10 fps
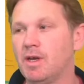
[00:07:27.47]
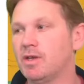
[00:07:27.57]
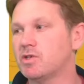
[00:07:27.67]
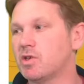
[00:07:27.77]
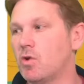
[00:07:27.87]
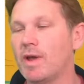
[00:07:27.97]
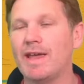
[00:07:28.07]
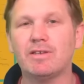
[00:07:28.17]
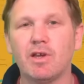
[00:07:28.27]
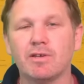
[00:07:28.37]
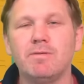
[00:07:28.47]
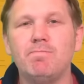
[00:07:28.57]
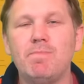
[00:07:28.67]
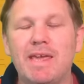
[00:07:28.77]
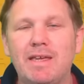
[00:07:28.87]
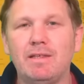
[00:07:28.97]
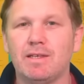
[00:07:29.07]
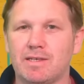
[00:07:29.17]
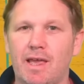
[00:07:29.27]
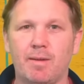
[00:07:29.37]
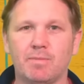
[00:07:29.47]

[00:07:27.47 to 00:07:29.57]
So it doesn't mean the same